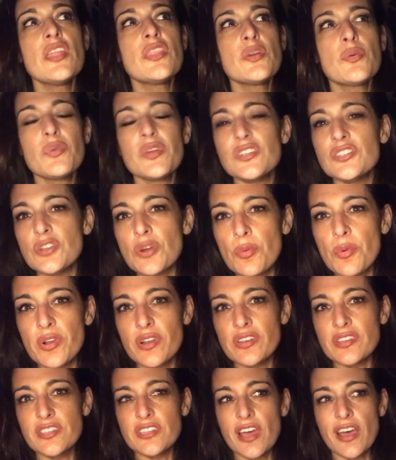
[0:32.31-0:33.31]
the Huichol
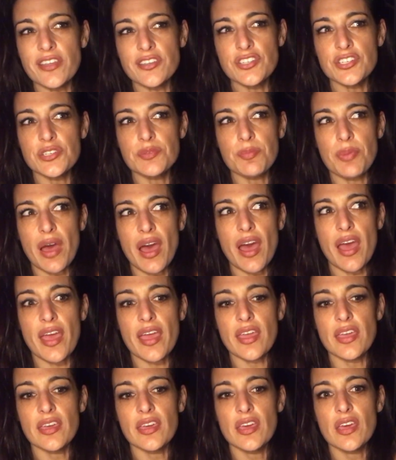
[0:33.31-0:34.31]
weren't touched
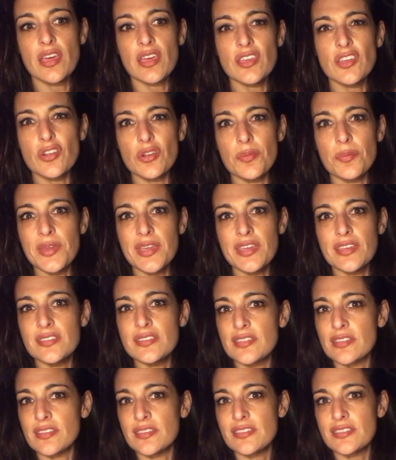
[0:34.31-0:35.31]
by
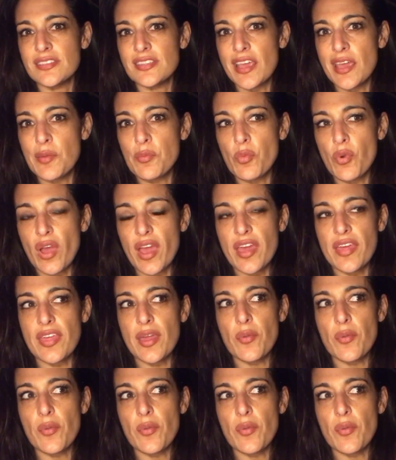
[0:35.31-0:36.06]
Europeans in the same way.